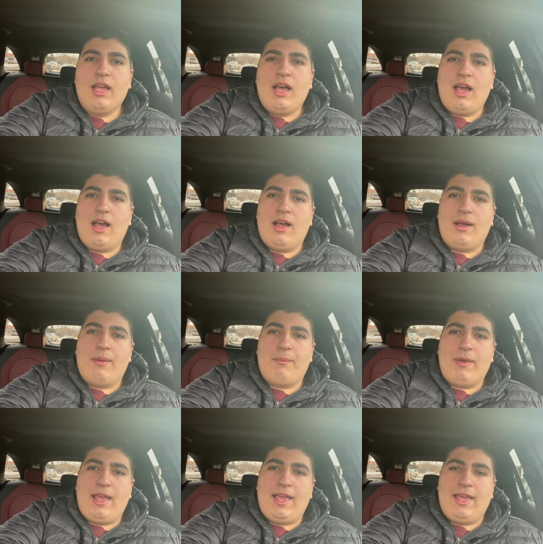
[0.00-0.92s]

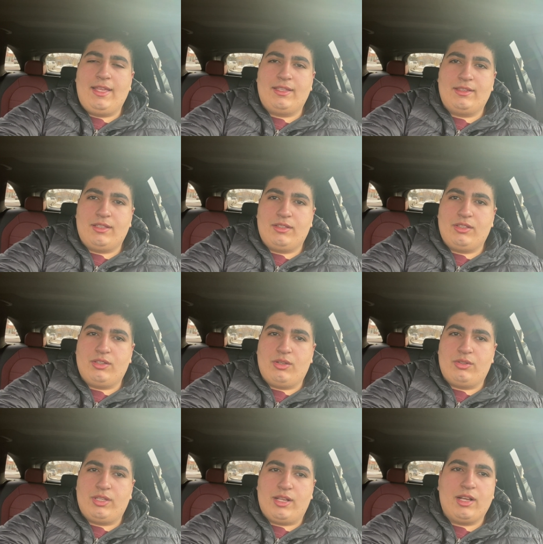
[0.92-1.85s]
and you
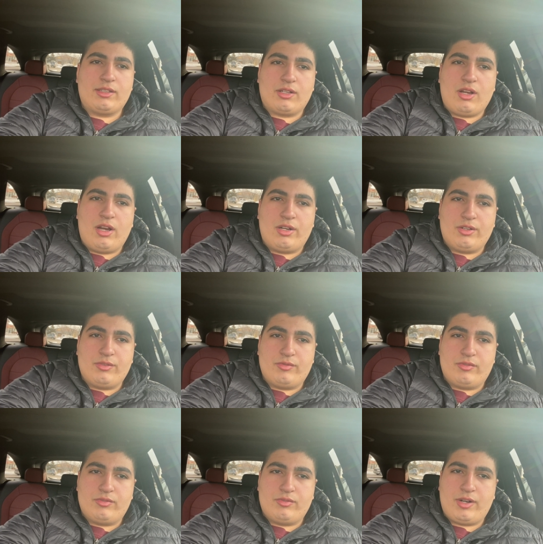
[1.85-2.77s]
know, they got the car
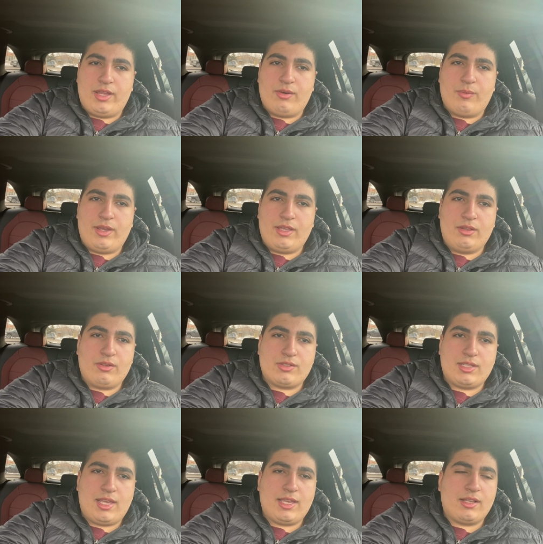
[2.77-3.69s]
right away, it
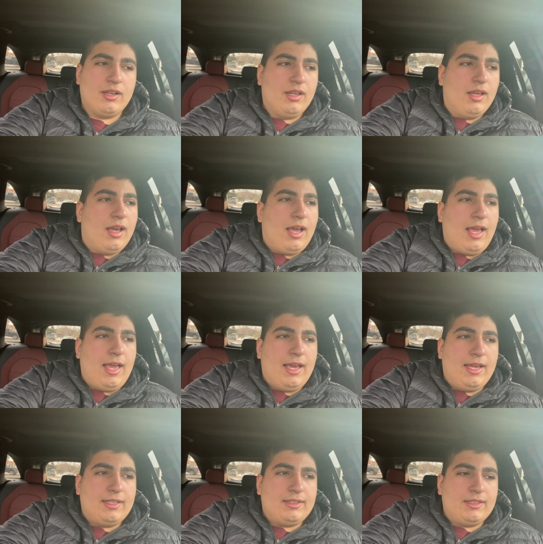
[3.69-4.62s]
looks like.
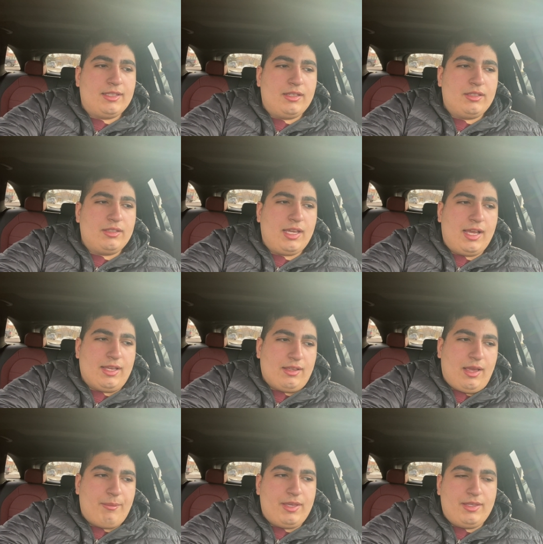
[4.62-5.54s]
And
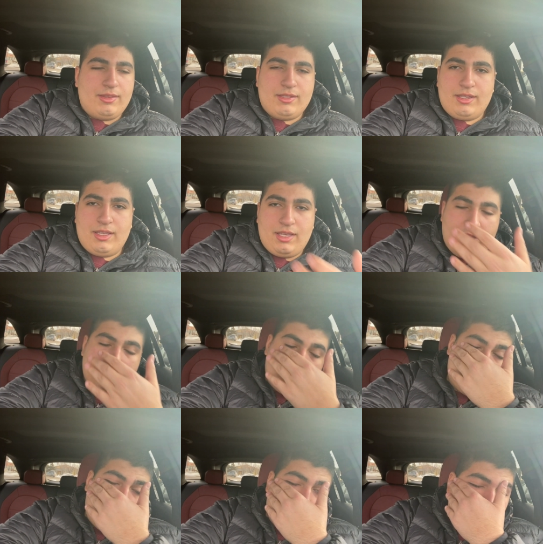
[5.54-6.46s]
yeah, I mean,
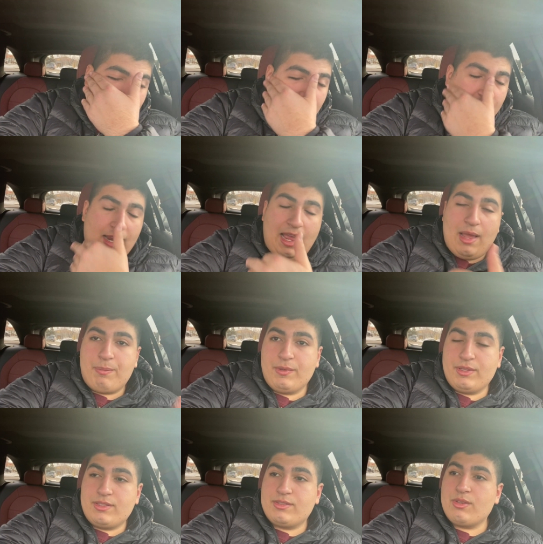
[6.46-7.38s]
it sucks that it
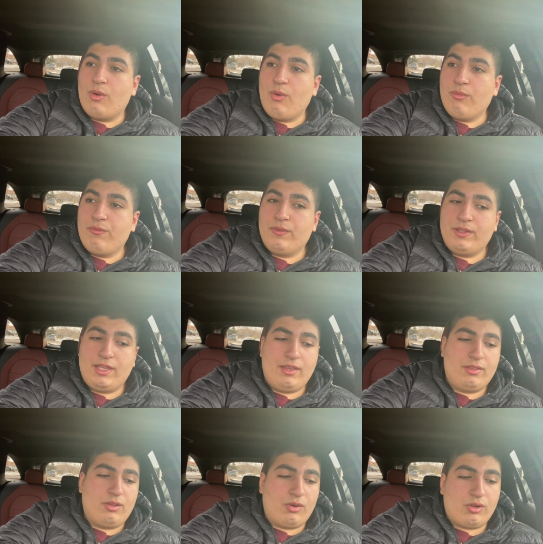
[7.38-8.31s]
happened, so
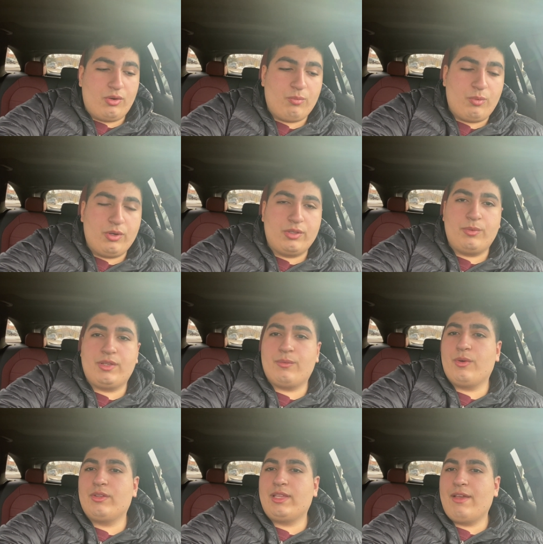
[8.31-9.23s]
hopefully, knock on wood,
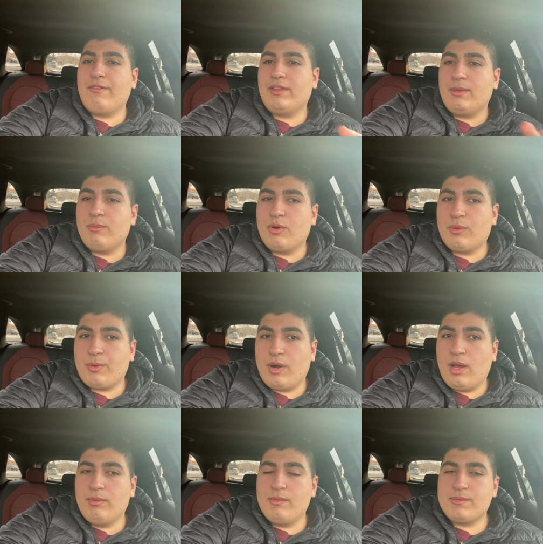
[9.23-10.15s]
we won't have any more
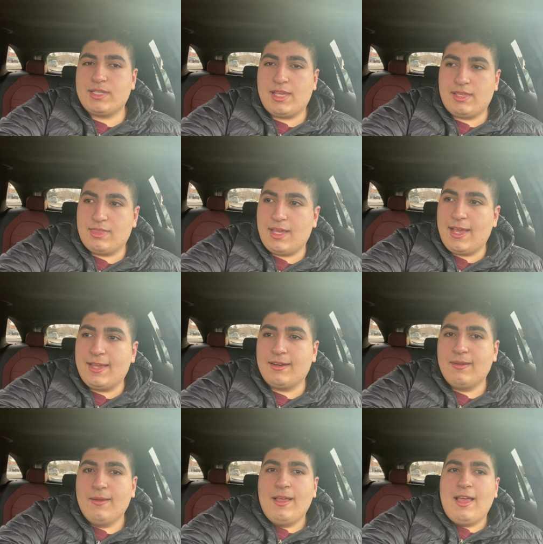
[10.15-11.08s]
problems like
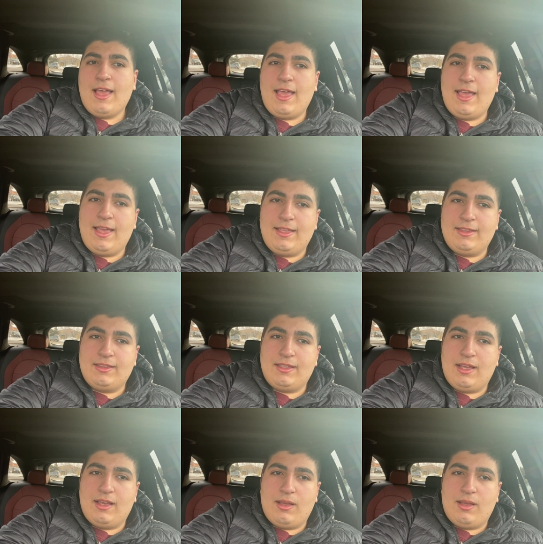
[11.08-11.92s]
that. And